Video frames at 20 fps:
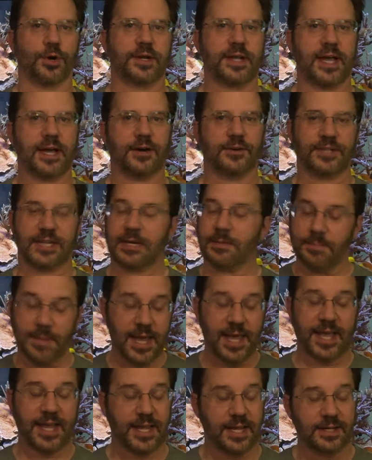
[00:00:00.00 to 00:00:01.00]
out. It
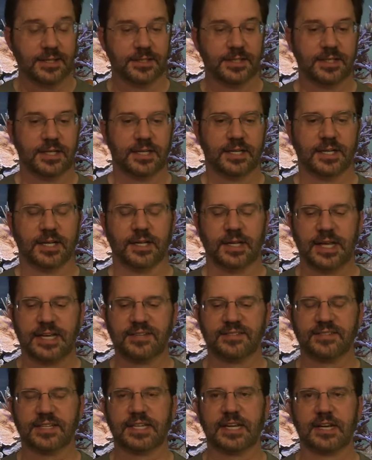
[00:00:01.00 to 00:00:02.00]
may. Uh, like I
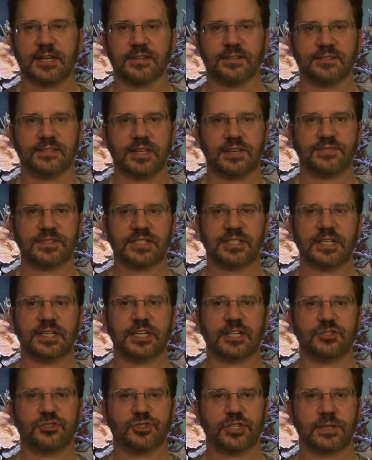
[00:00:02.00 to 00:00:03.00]
said, out of the 17
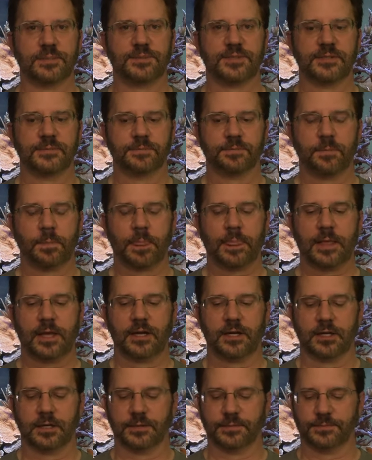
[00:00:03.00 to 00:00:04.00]
I shipped,
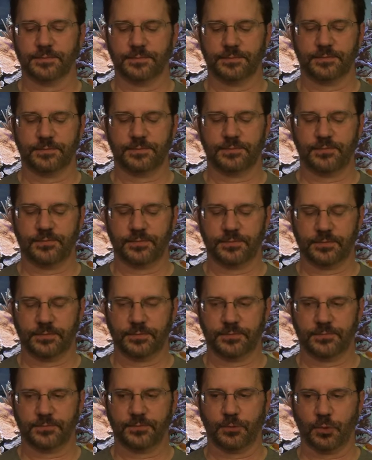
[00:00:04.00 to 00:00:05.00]
uh,
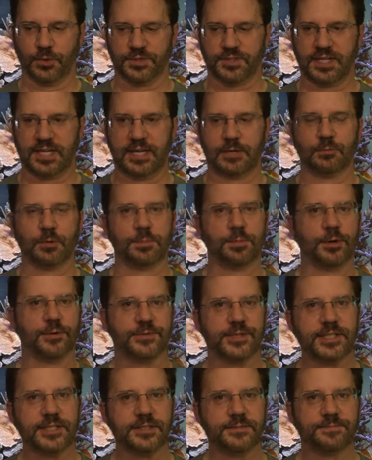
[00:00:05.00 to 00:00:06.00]
14 were
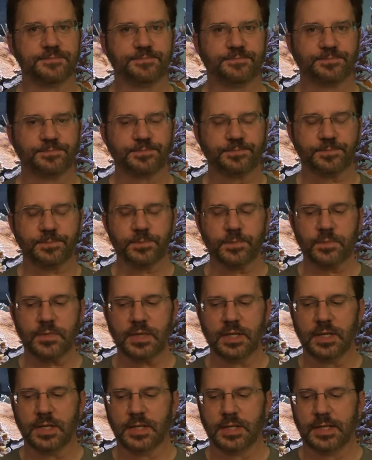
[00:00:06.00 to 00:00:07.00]
perfect,
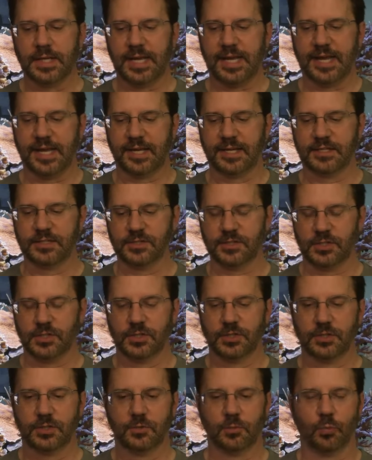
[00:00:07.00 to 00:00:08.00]
and
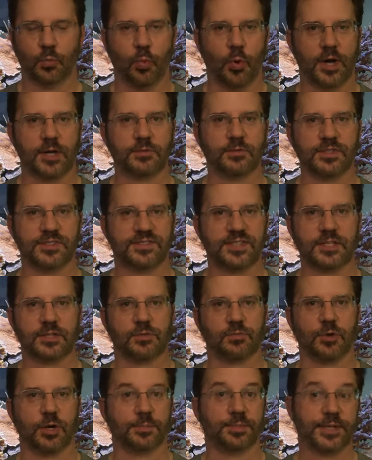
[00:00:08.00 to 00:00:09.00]
one was sent to
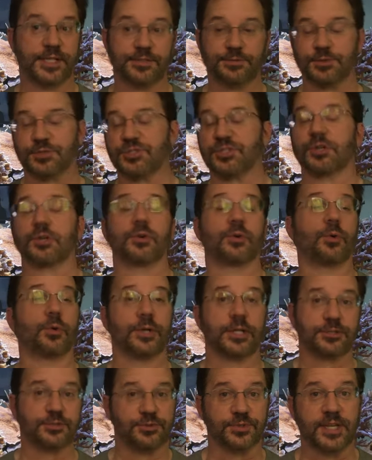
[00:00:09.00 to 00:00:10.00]
the wrong place, which took a
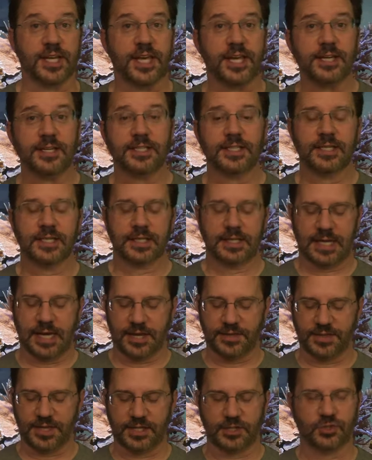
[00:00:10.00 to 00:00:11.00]
whole extra day,
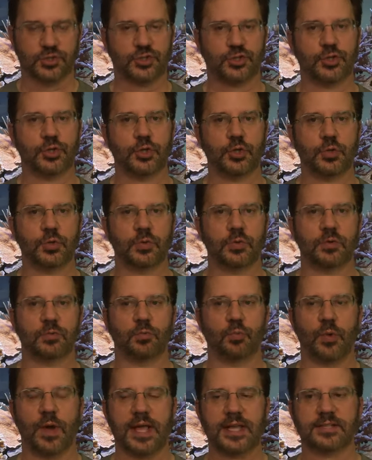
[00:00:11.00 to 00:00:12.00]
and then two
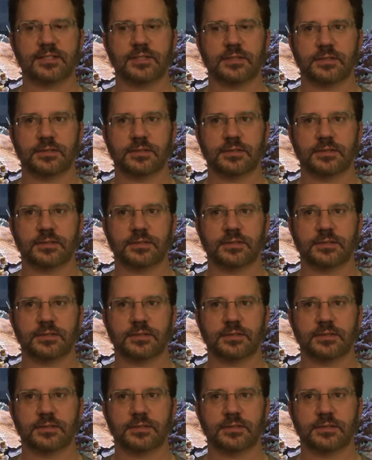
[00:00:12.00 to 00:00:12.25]
went